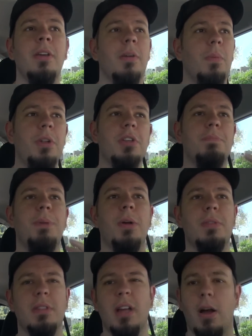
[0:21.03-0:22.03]
We just
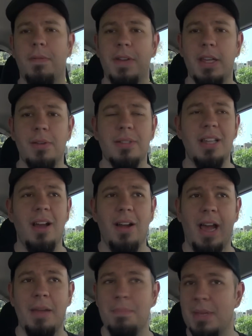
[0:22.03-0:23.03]
post our videos there
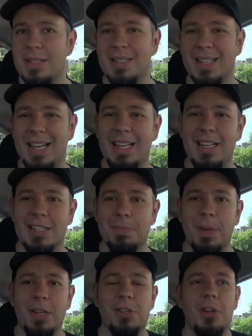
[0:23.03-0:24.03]
and miscellaneous
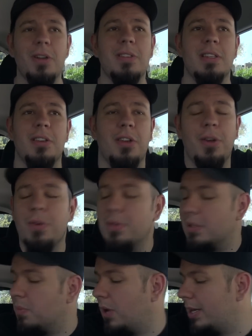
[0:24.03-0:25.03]
pictures and news
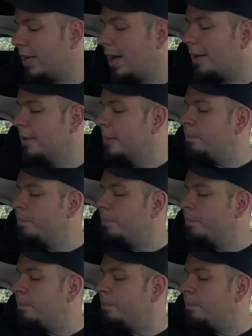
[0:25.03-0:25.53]
and whatnot.